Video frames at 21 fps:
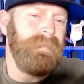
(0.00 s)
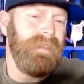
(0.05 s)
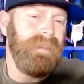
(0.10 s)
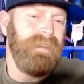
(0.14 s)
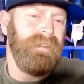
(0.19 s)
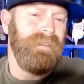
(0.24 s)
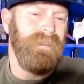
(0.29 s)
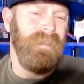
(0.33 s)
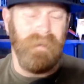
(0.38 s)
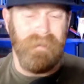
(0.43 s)

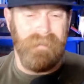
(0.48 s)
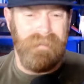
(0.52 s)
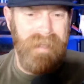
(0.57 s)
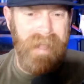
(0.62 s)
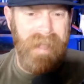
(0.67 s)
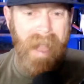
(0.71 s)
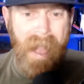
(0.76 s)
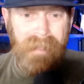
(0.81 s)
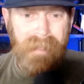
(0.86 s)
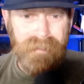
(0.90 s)
look,
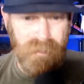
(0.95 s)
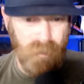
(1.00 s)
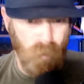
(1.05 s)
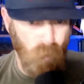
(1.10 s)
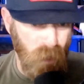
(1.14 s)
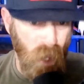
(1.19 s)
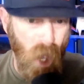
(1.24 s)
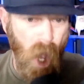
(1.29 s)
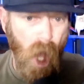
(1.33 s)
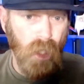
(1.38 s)
the answer,
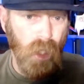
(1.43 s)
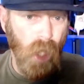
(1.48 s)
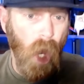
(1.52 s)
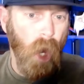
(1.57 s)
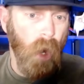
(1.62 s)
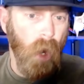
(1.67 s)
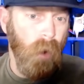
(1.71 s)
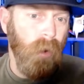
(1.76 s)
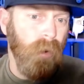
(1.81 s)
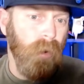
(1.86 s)
we all
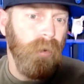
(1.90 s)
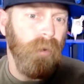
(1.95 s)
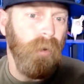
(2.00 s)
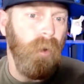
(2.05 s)
know